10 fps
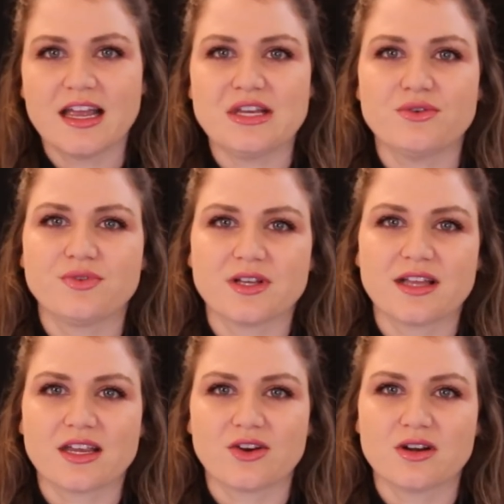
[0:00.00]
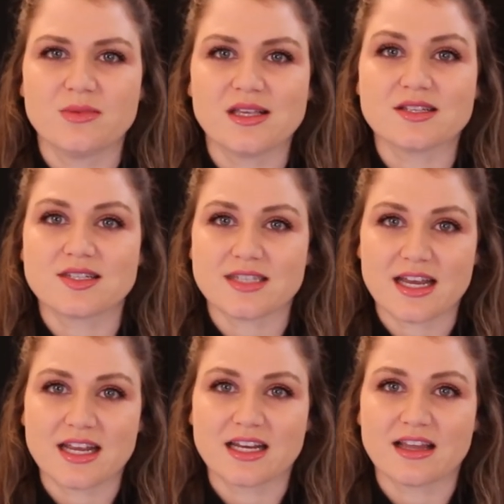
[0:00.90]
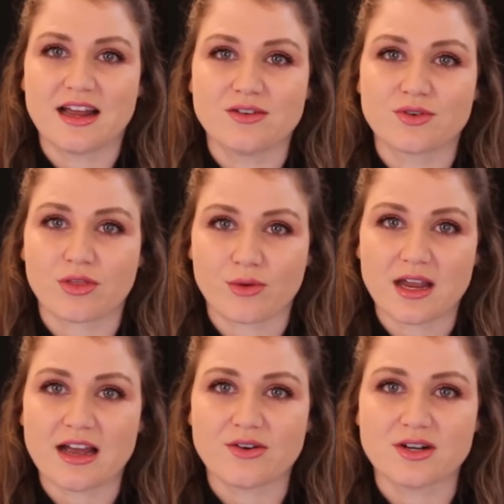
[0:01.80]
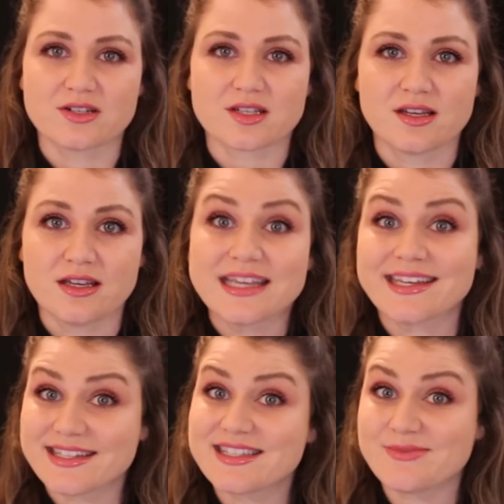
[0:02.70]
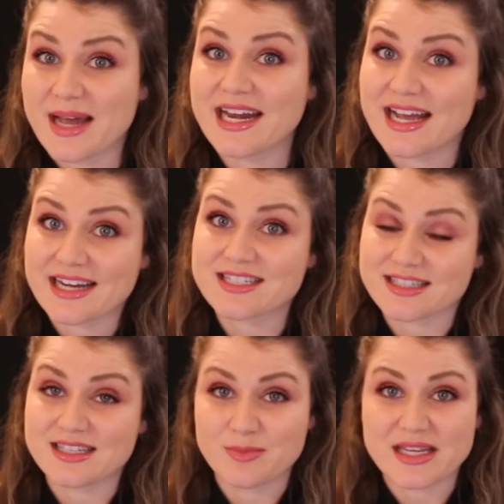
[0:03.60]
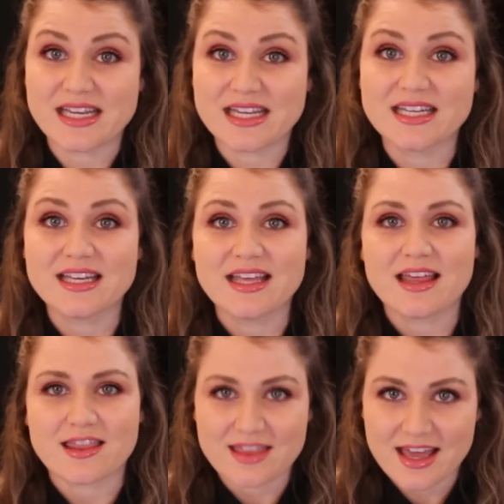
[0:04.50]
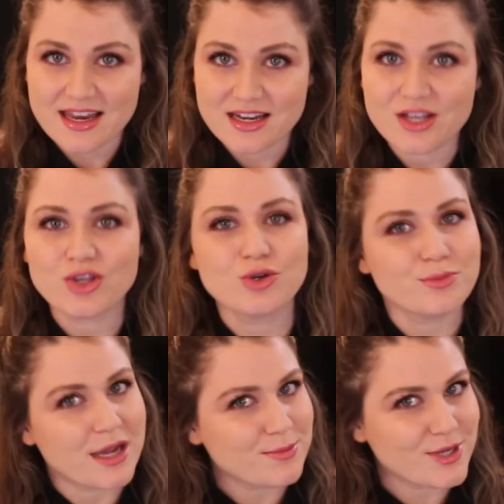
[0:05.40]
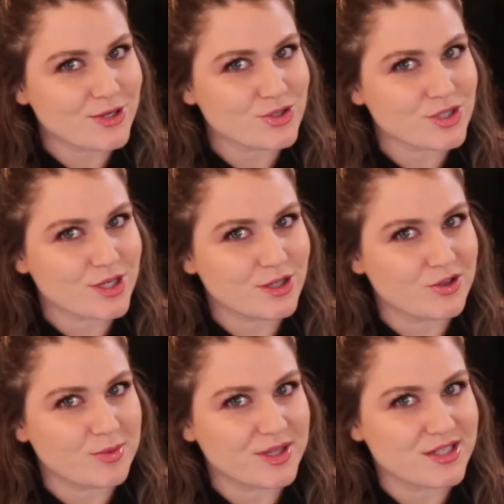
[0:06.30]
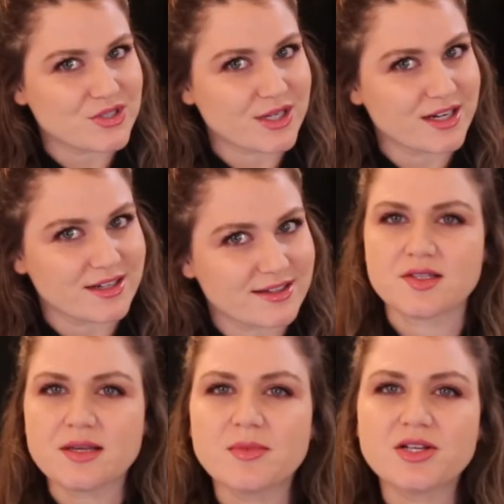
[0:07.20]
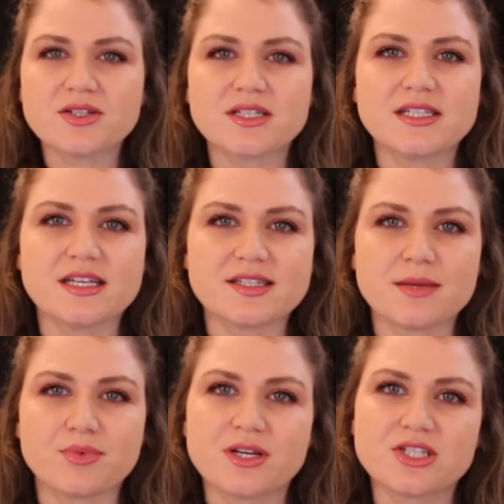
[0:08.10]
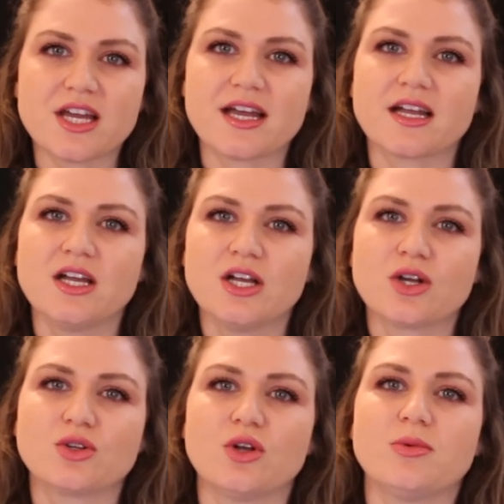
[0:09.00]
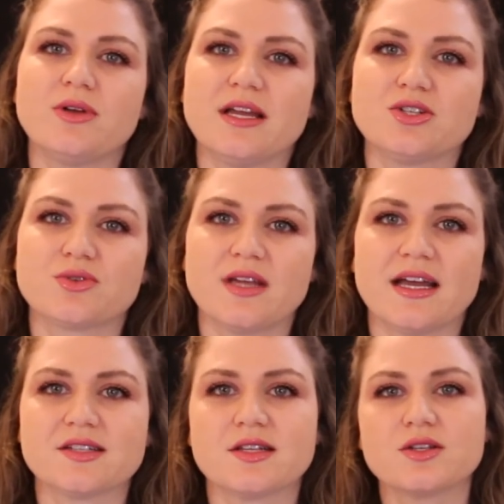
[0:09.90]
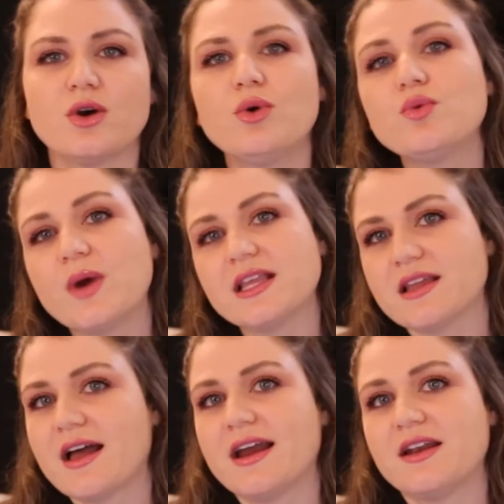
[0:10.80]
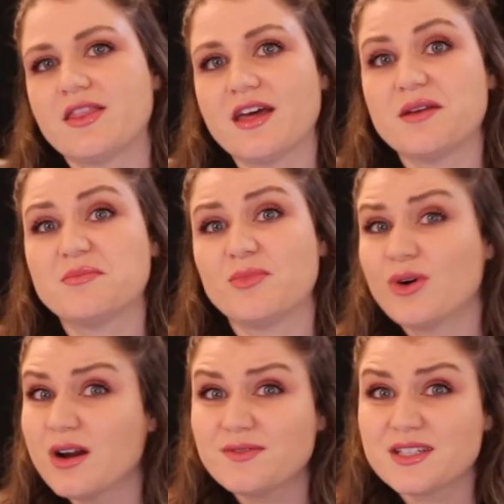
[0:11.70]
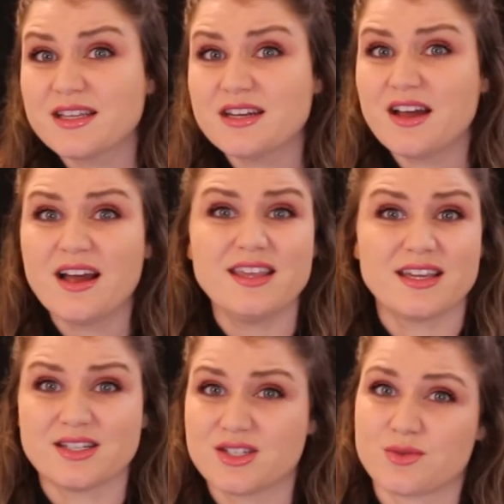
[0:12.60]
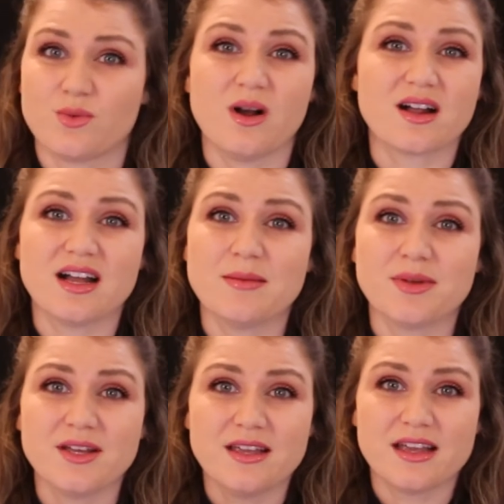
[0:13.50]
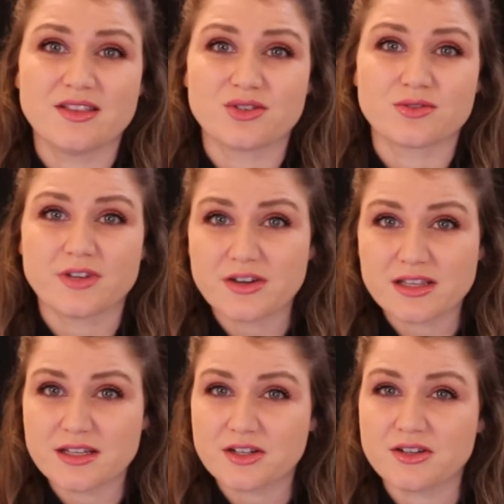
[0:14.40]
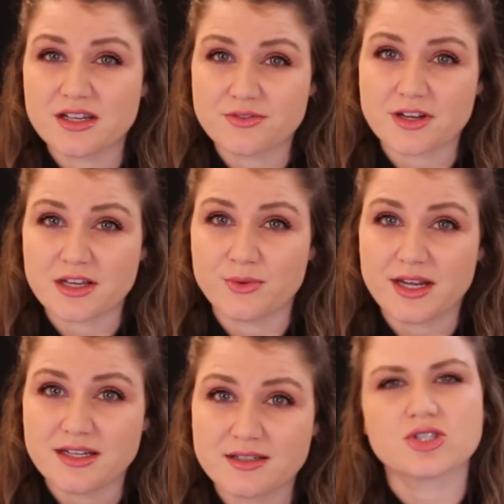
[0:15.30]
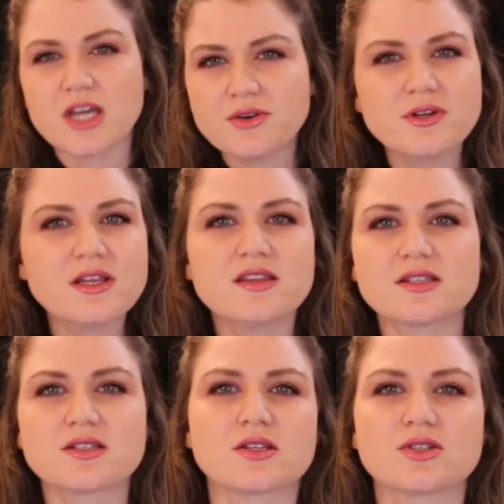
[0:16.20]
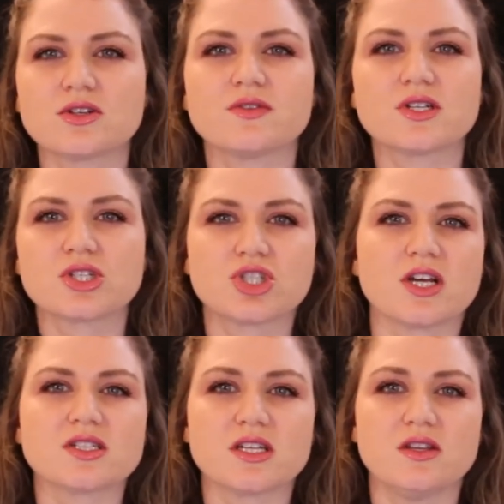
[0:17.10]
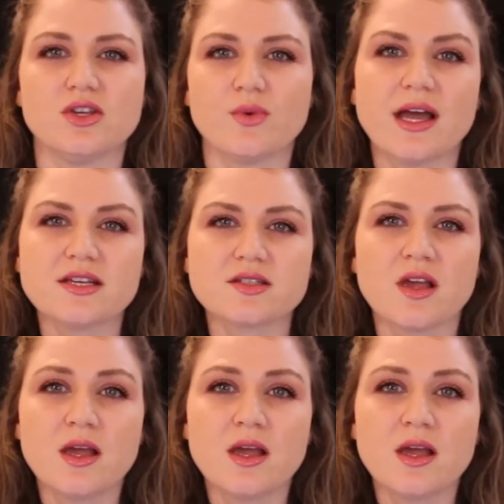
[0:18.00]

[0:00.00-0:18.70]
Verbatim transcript: and you feel like you're gonna be standing in line for three hours, because you might actually be then you might be interested in global entry. Similar to TSA PreCheck, global entry has its own wait line that more often than not you can just walk up and there's very little, if any, wait. Generally, this is a service just in the US,